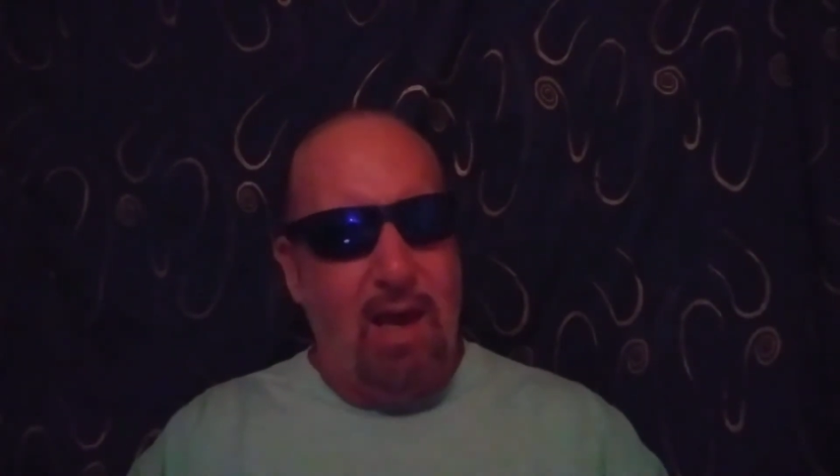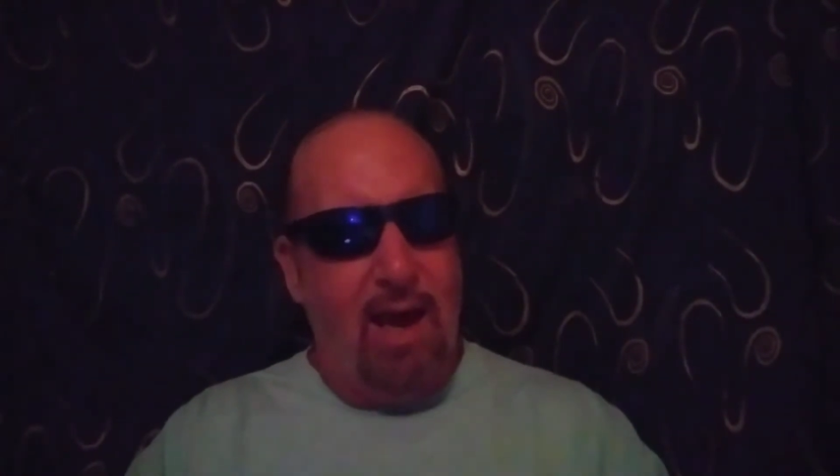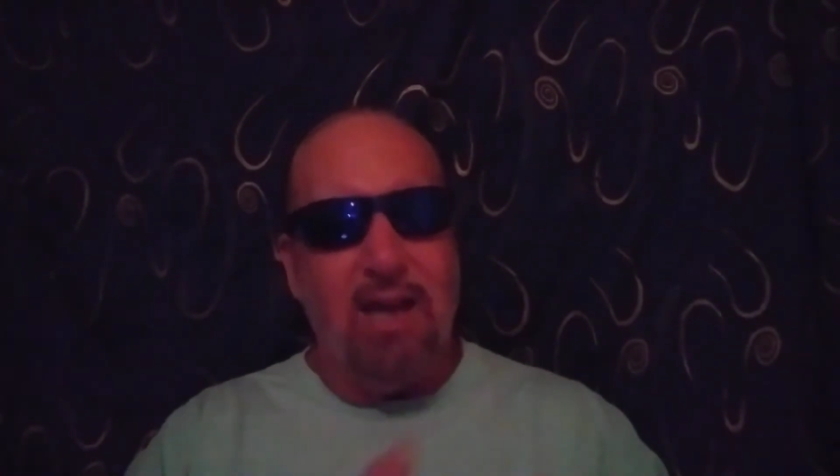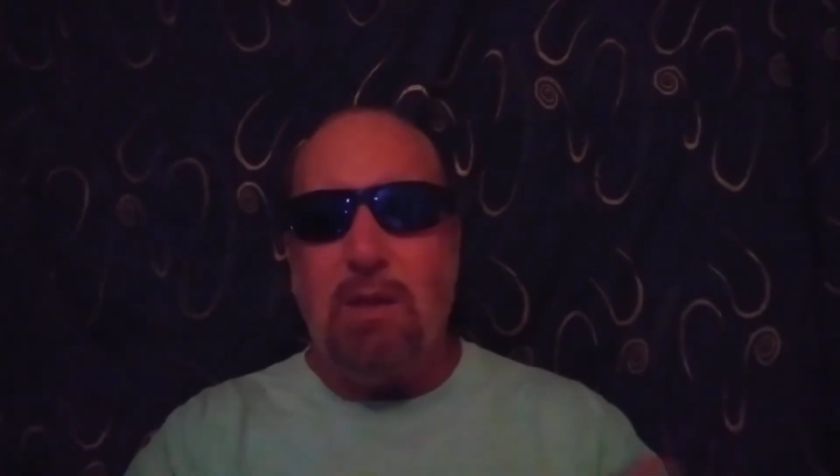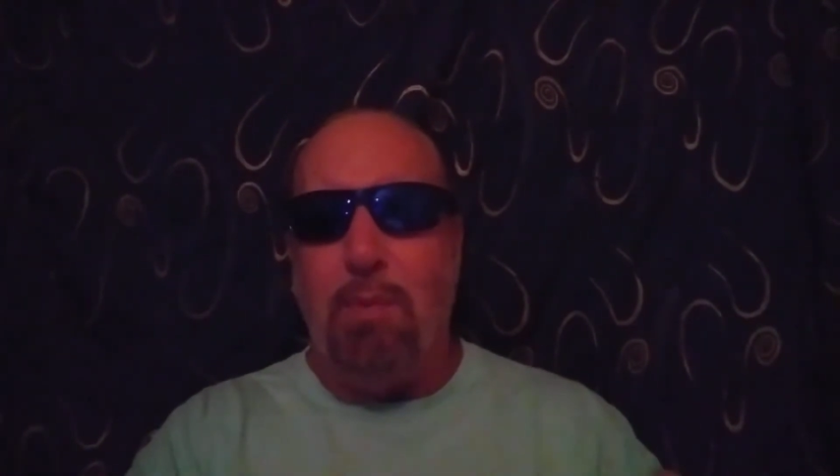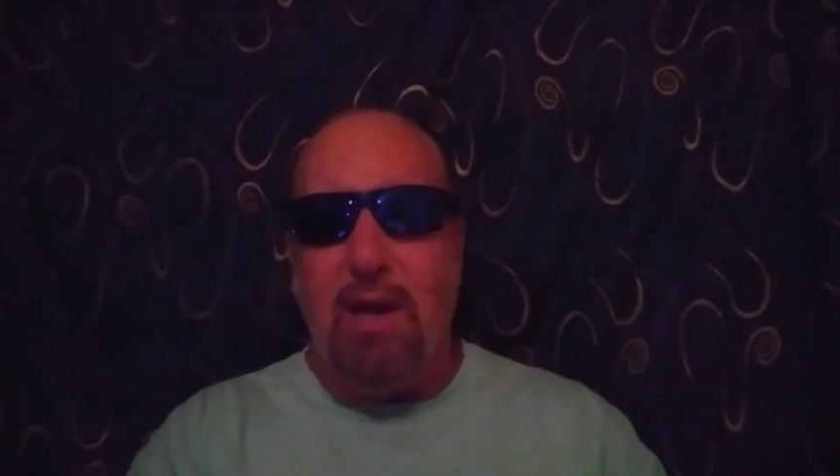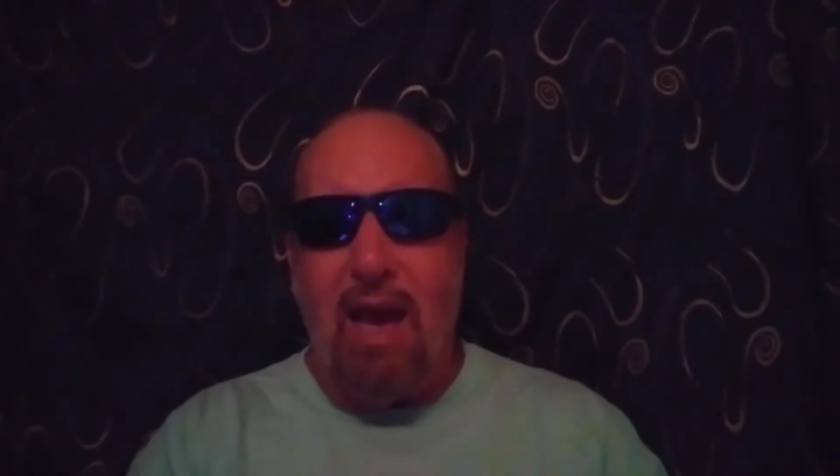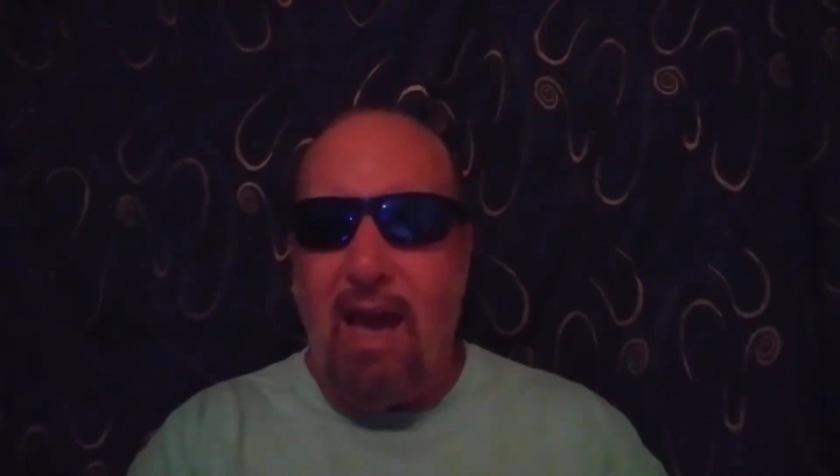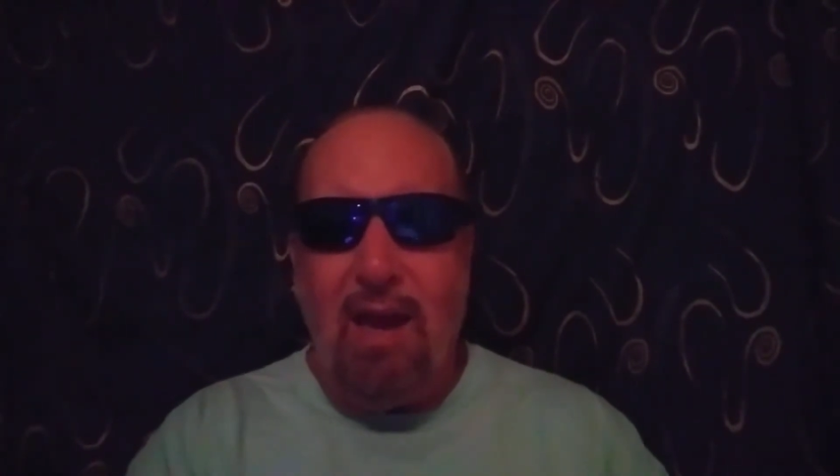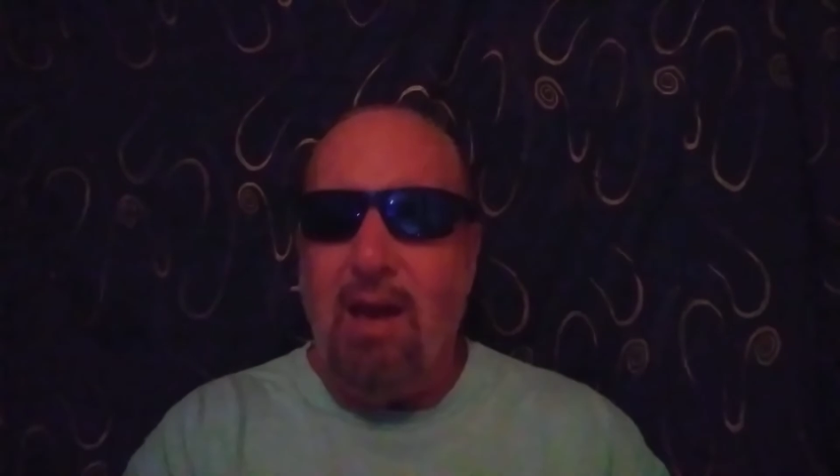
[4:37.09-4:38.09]

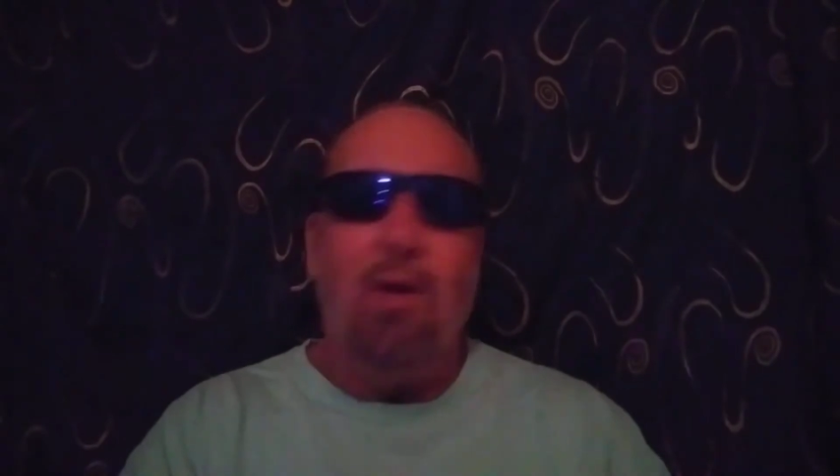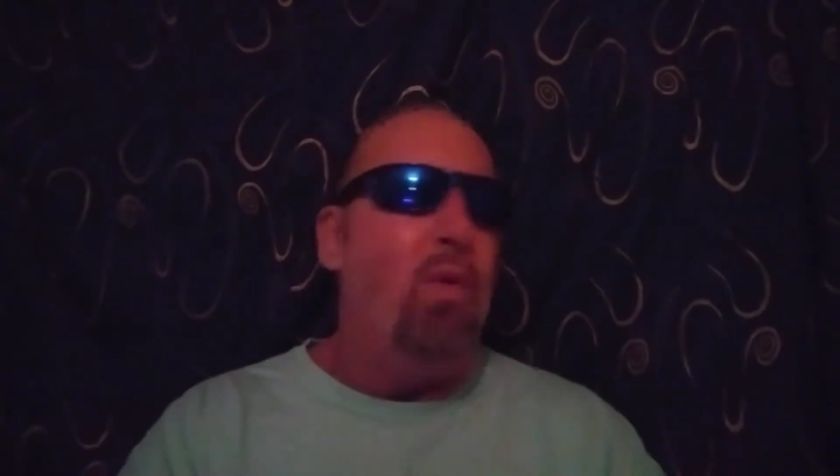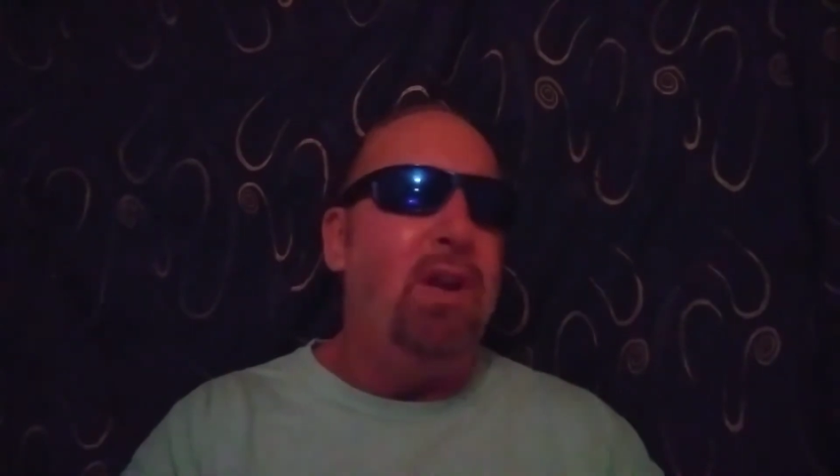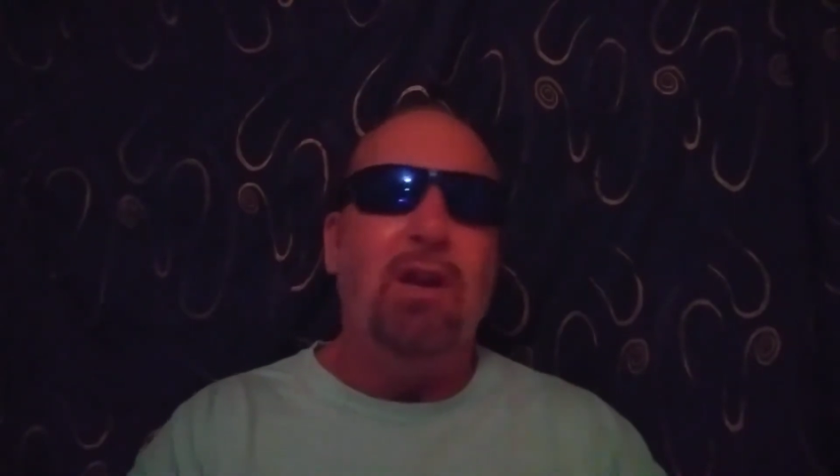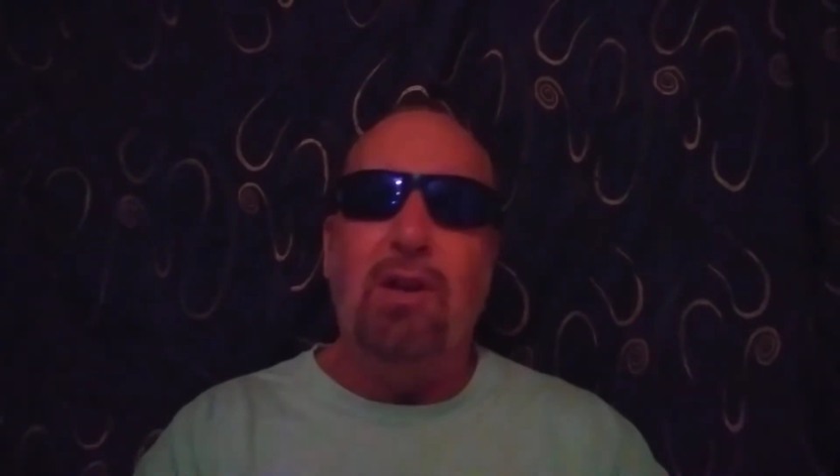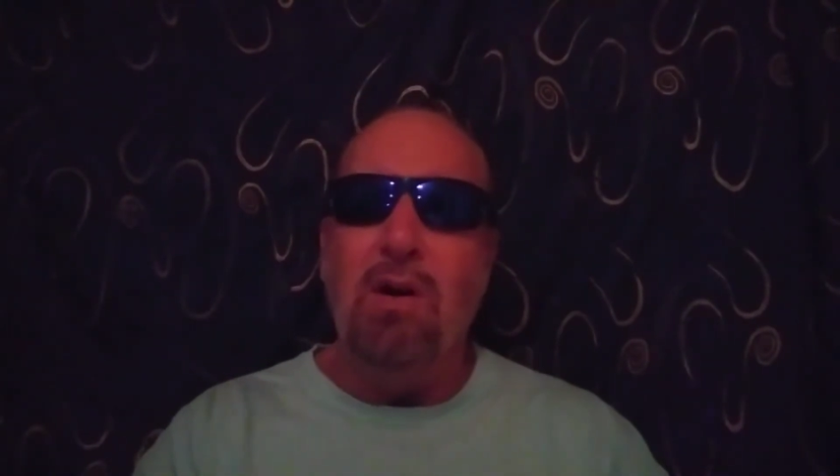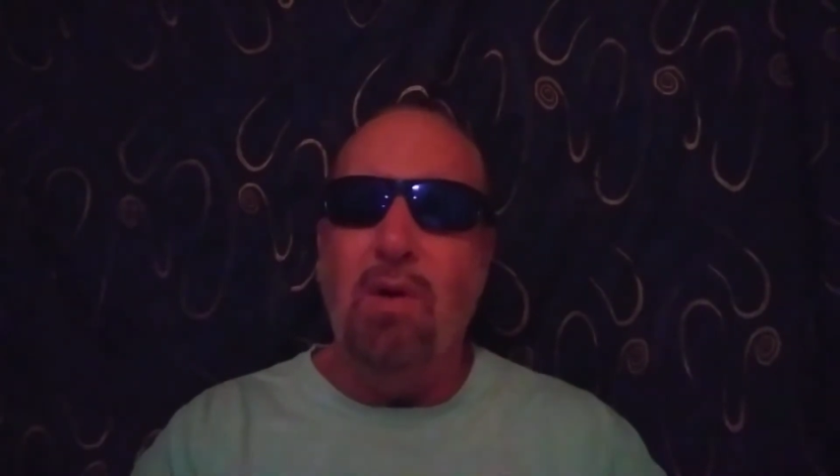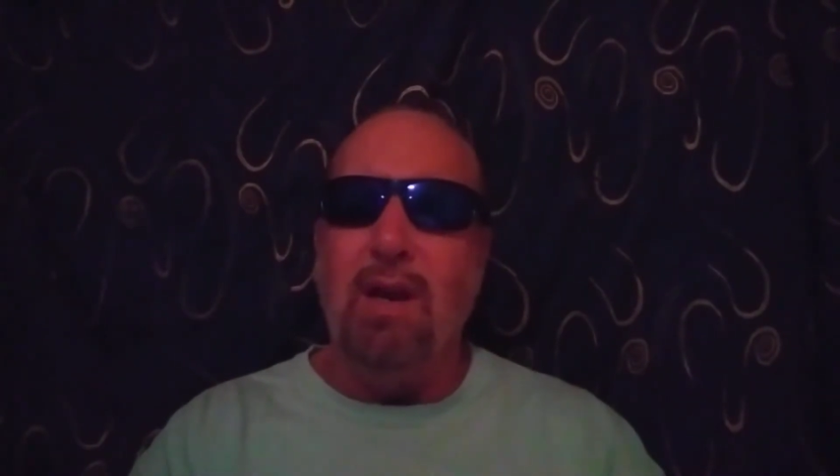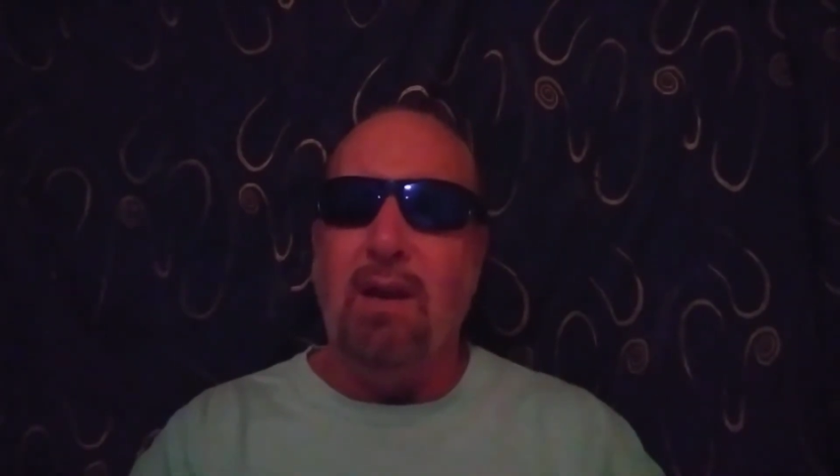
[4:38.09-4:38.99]
SBA, what are you doing?